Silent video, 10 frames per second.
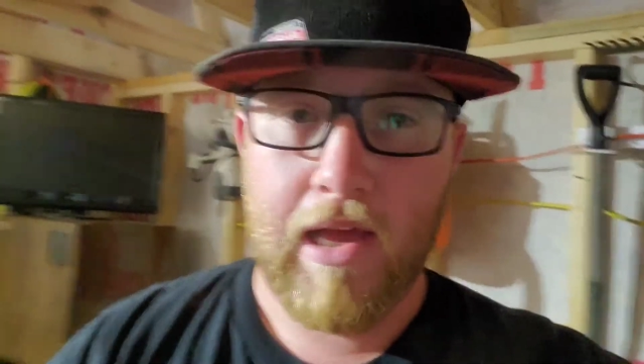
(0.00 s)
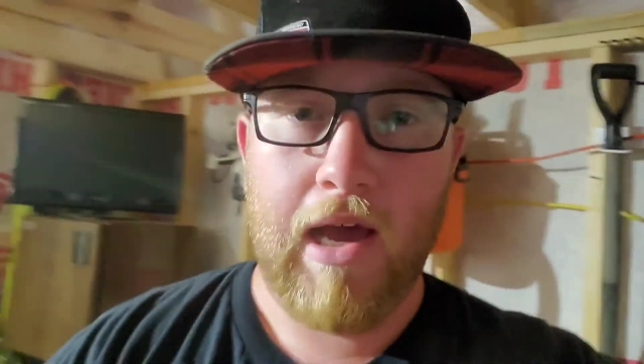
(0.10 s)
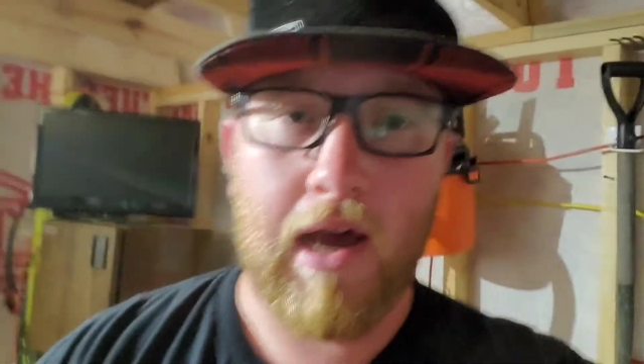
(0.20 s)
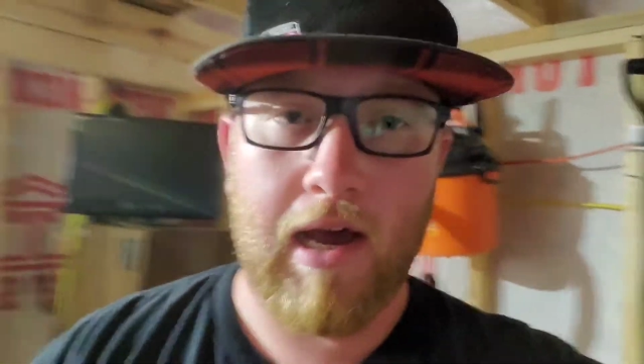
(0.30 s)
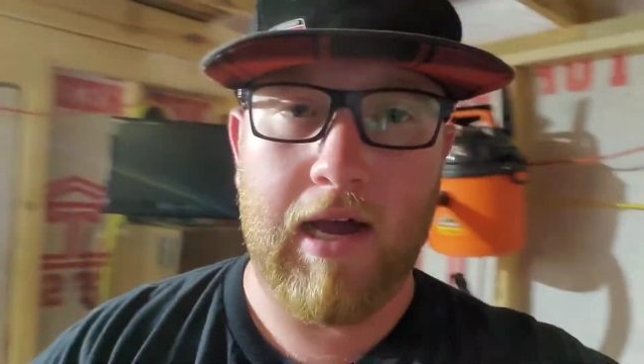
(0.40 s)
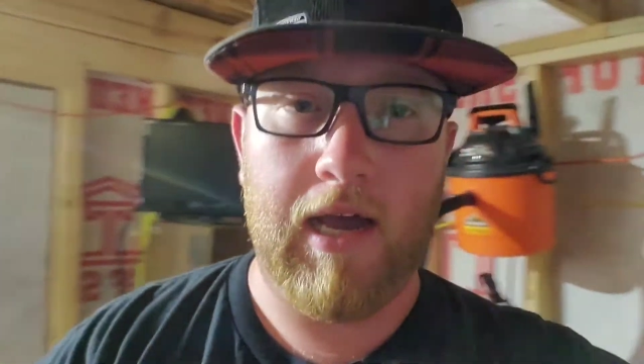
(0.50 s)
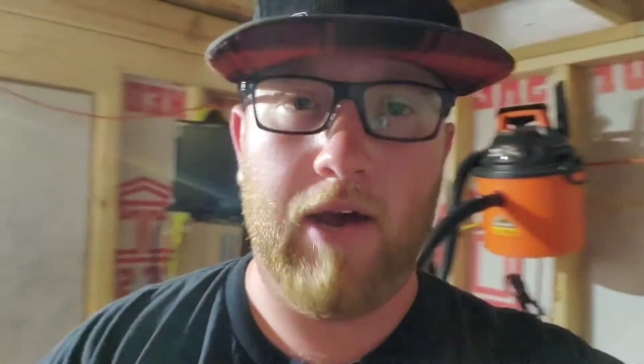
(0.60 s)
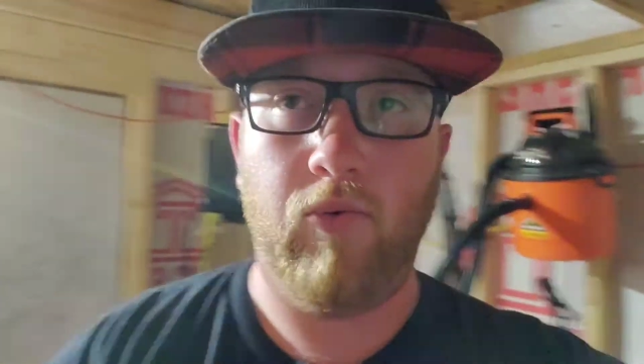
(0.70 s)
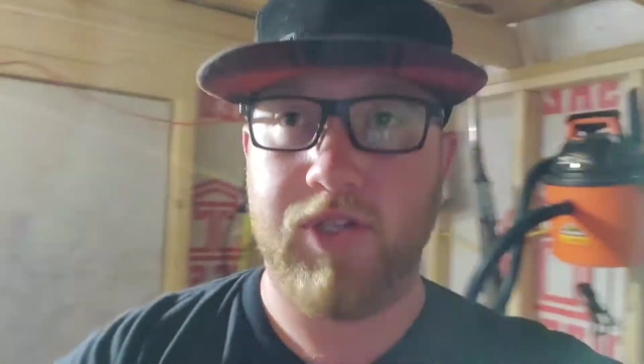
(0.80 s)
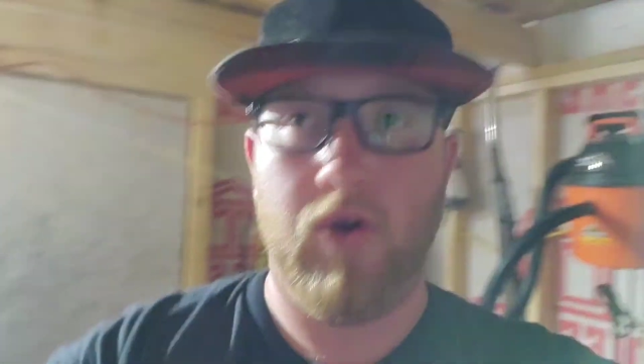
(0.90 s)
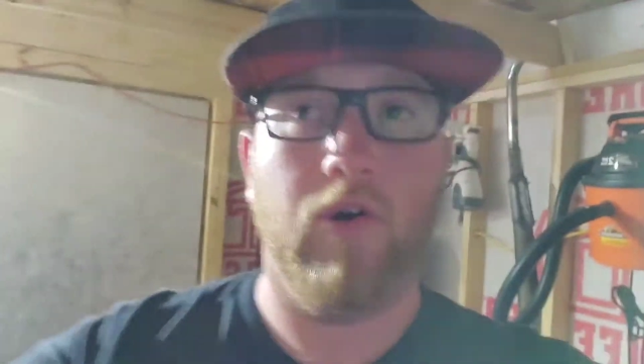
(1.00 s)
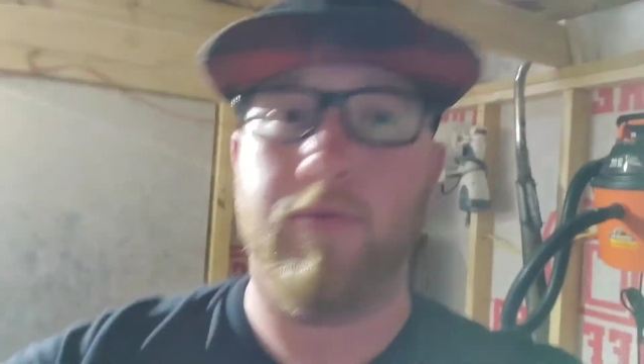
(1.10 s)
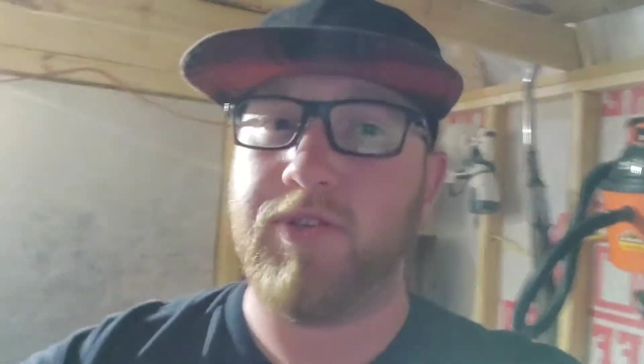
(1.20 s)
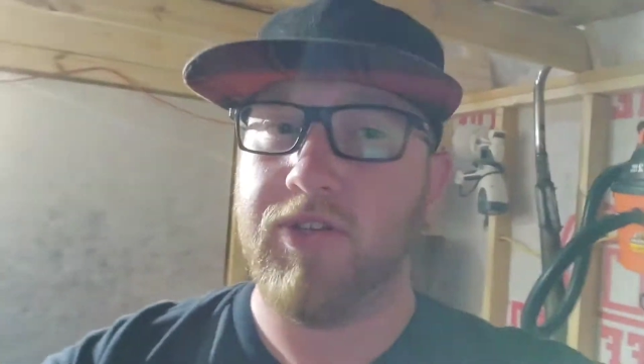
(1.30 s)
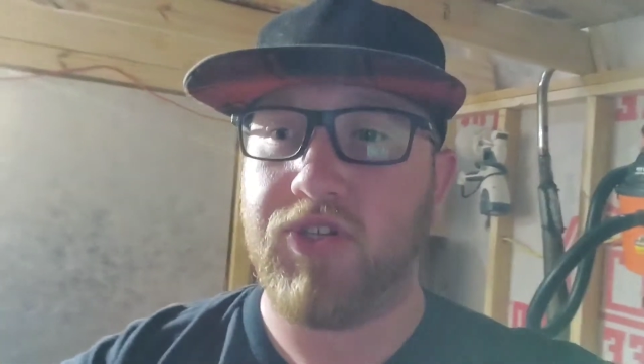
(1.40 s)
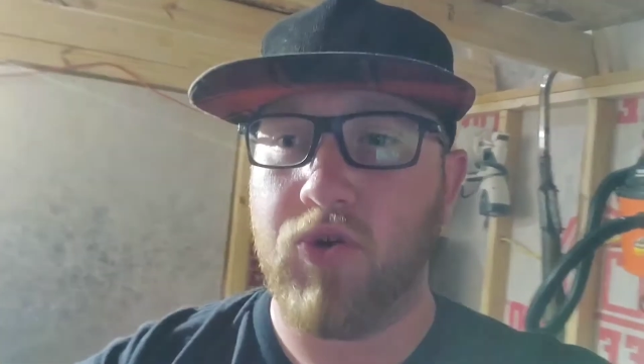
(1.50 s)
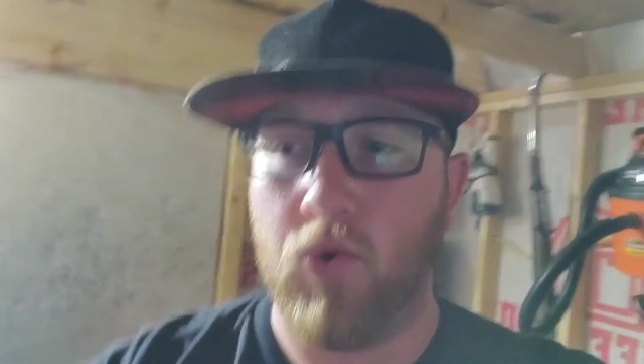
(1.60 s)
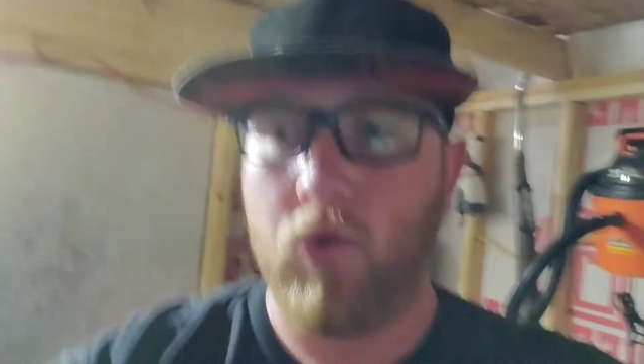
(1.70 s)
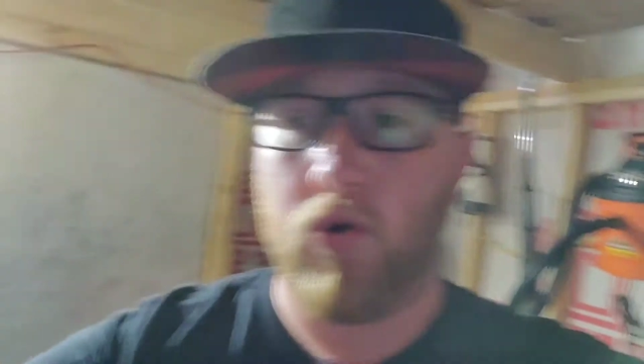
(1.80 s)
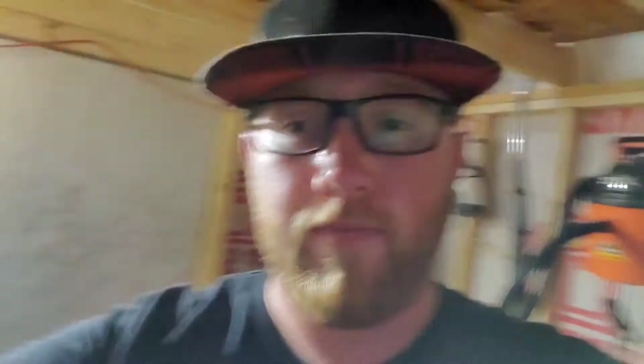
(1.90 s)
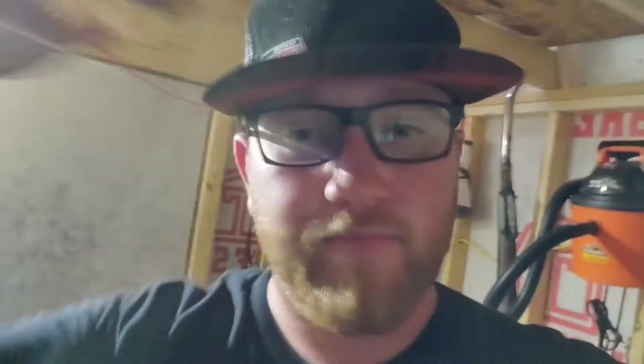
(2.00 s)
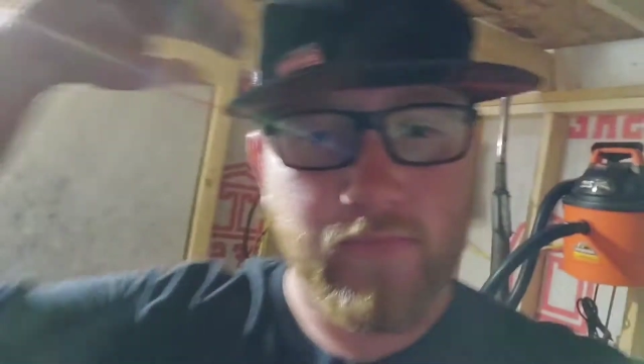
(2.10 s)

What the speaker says: Was going up to the store.